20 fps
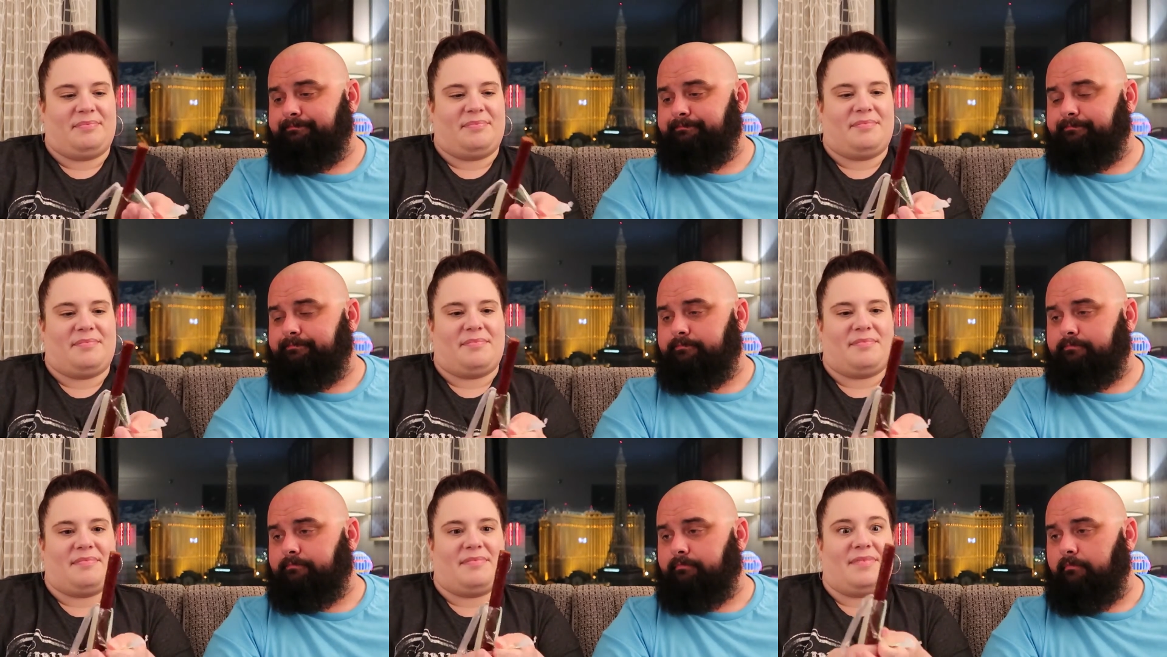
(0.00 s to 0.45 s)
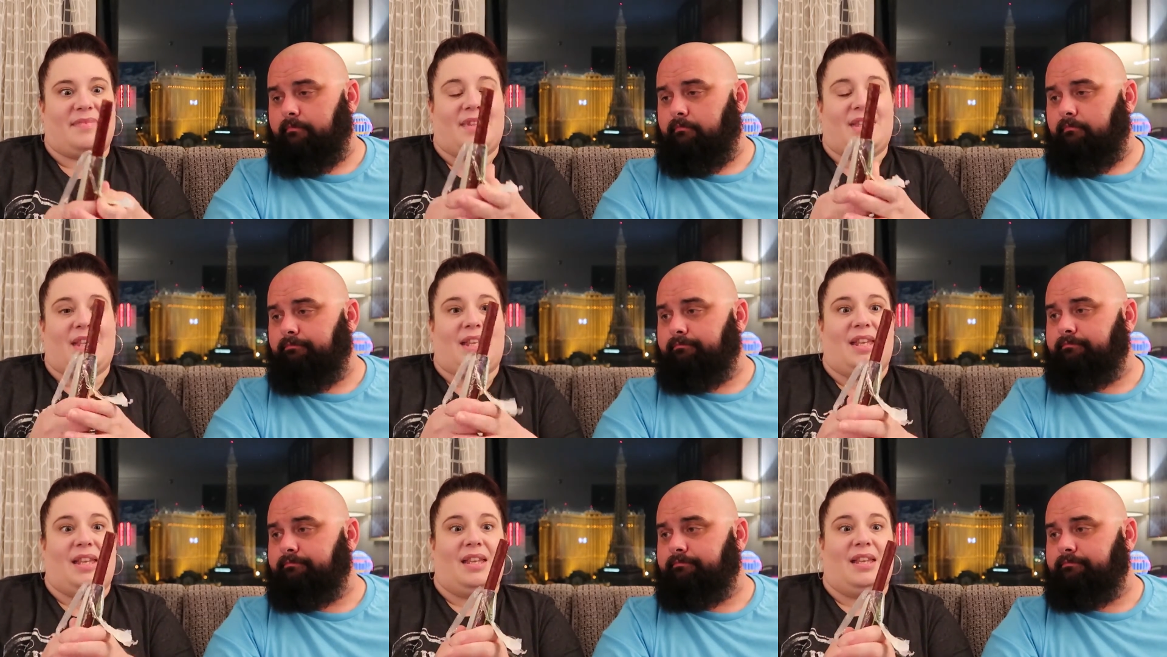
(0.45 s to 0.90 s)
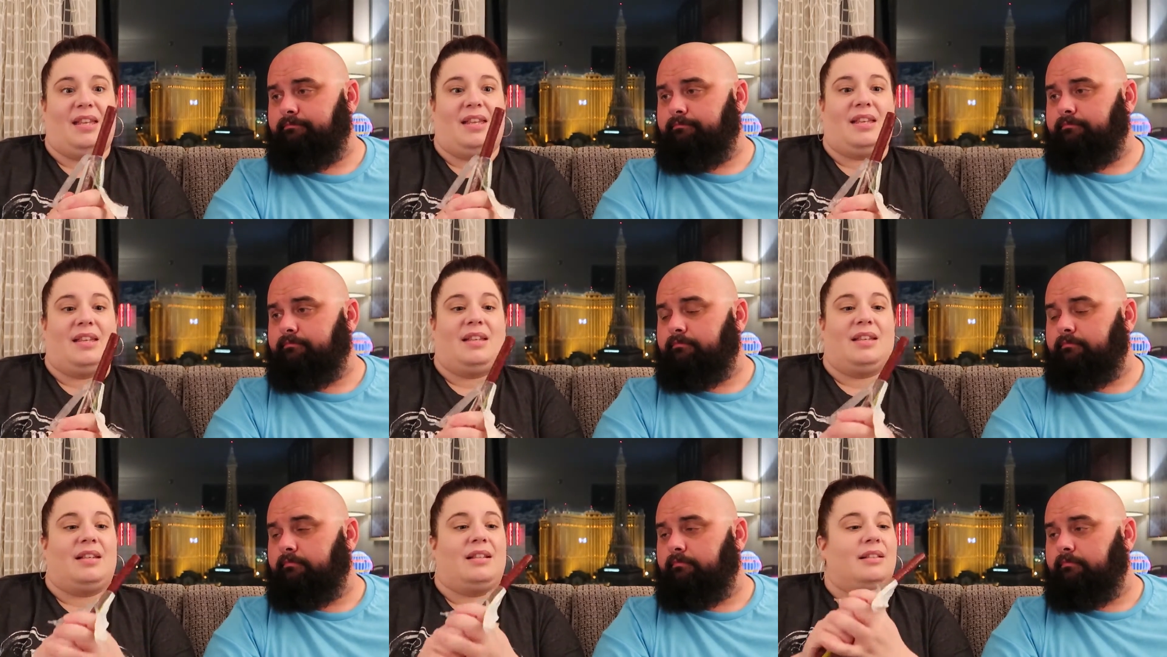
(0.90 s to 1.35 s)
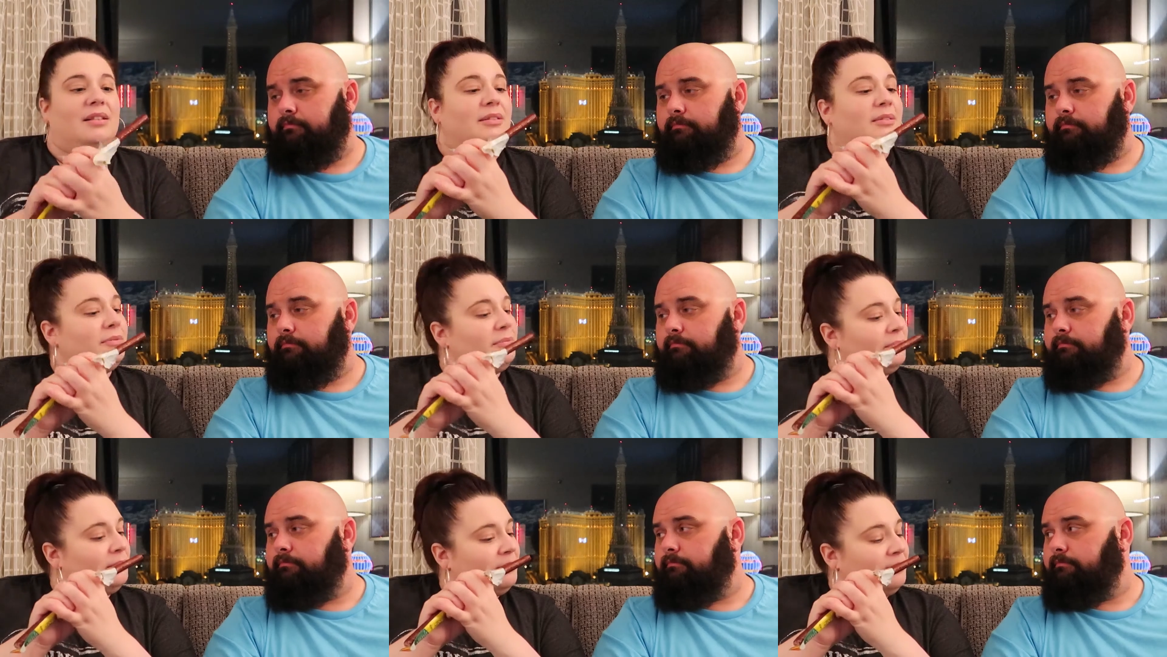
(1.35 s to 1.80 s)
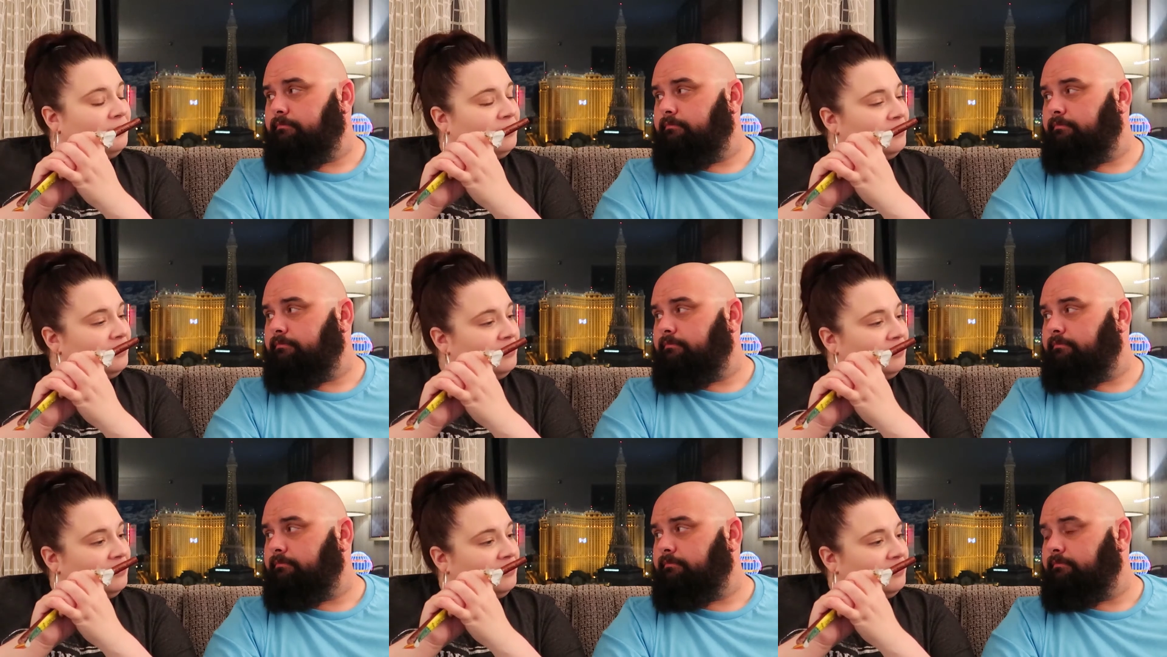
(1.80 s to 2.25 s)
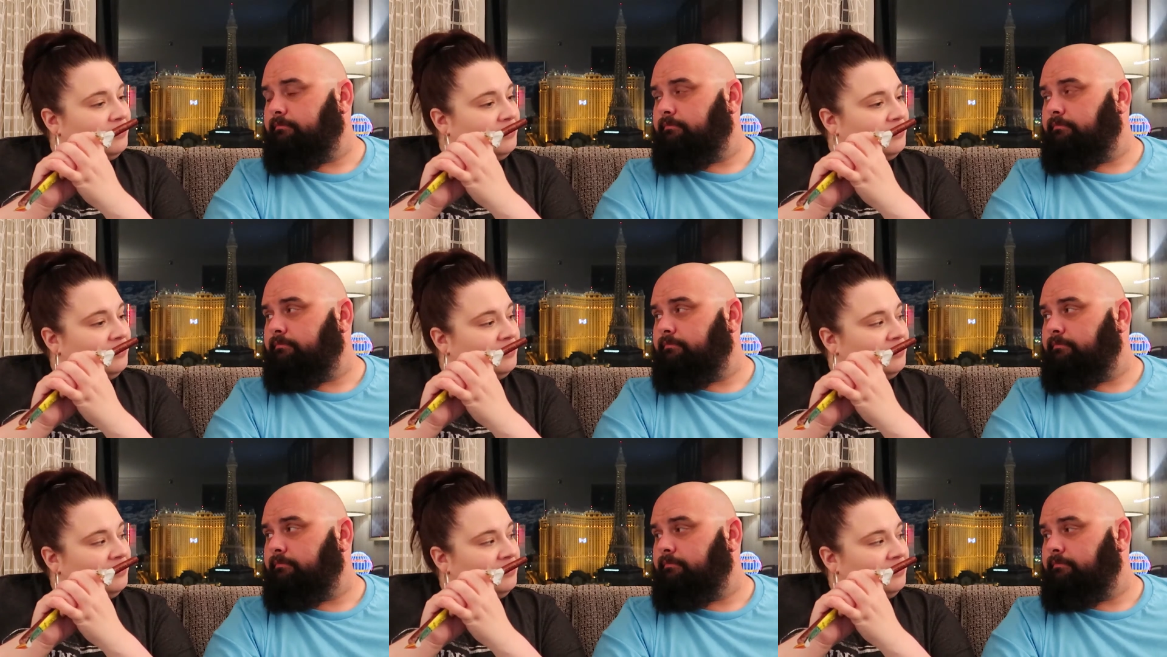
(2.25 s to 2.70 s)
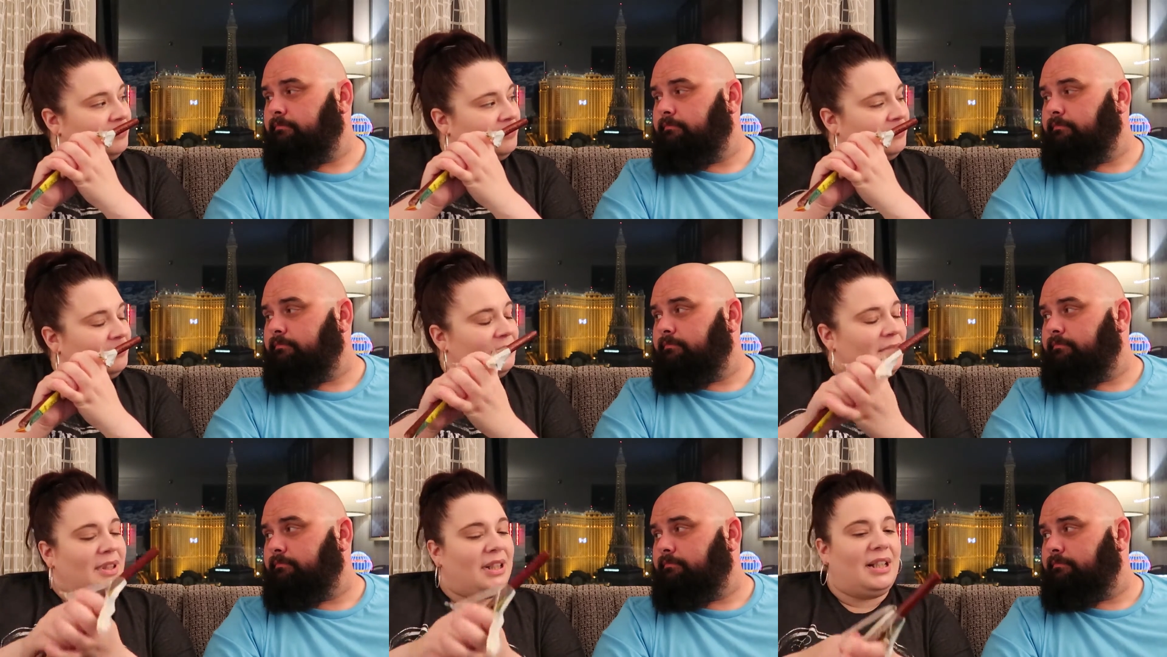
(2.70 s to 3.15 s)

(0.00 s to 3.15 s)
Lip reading: (silence)